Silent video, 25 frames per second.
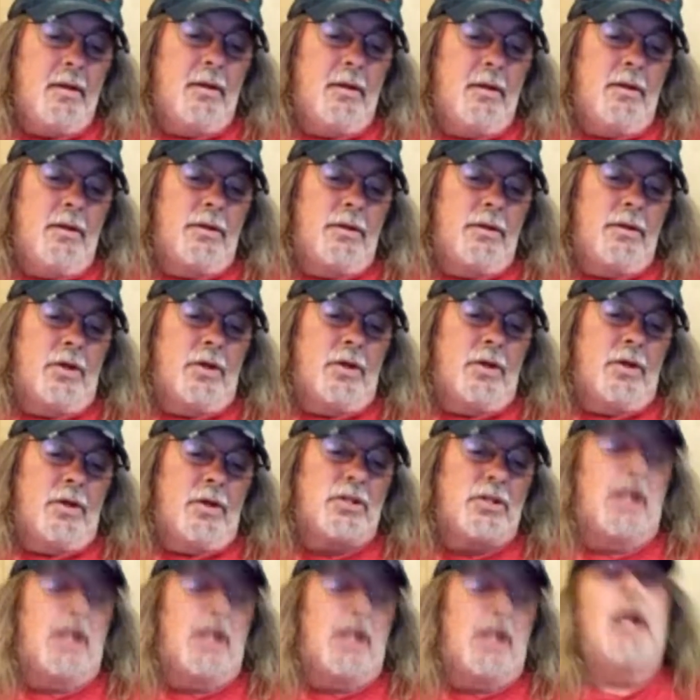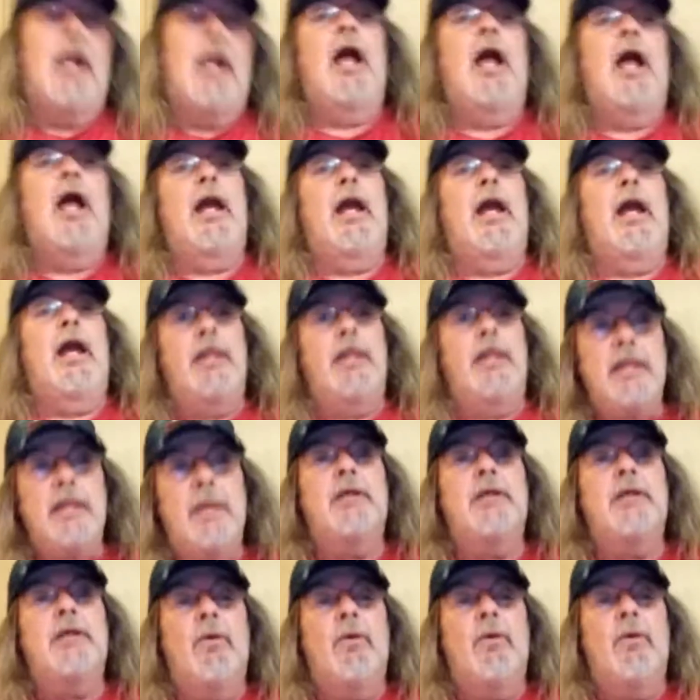There's a lot of them that
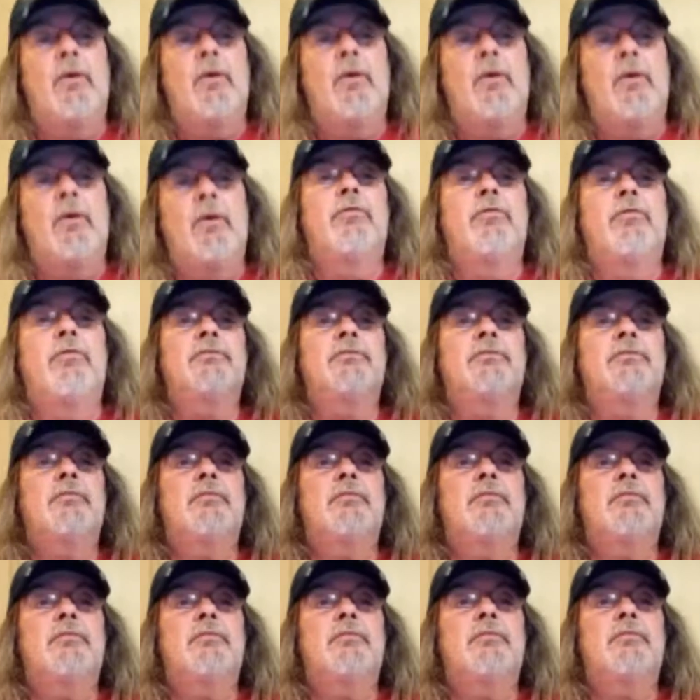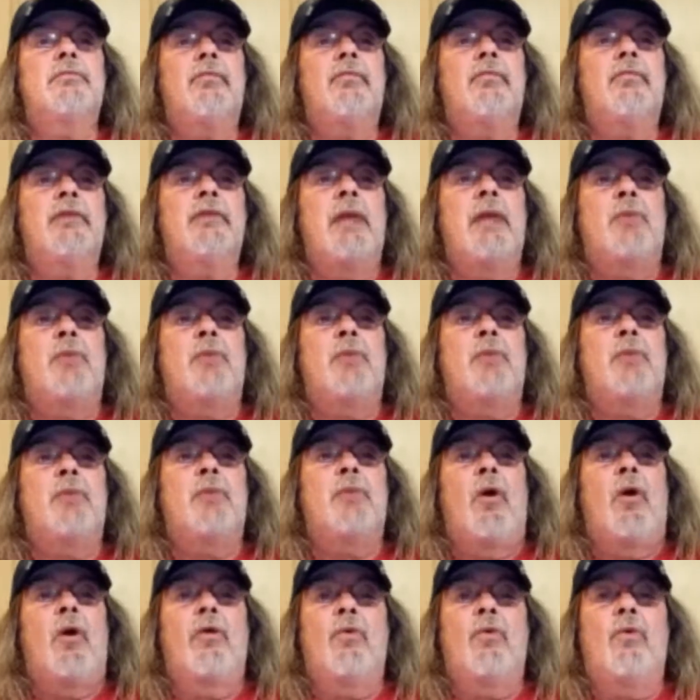go over that part of the
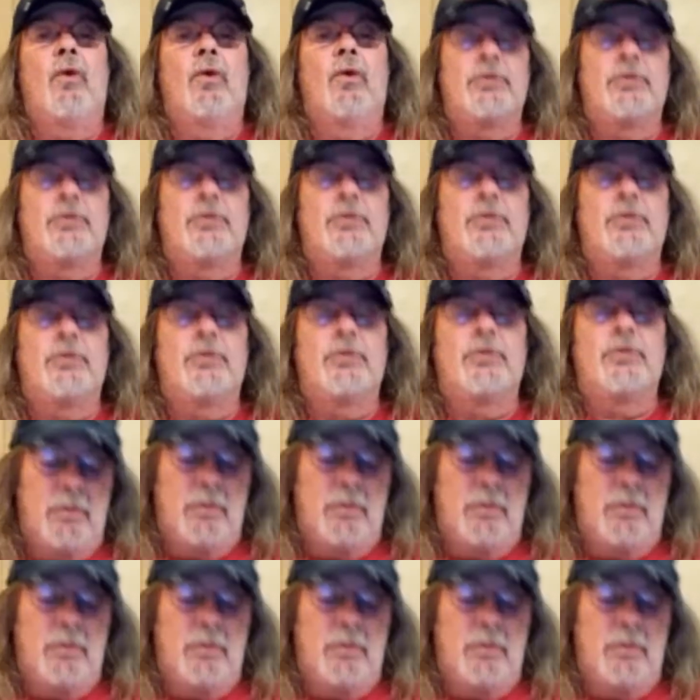world too.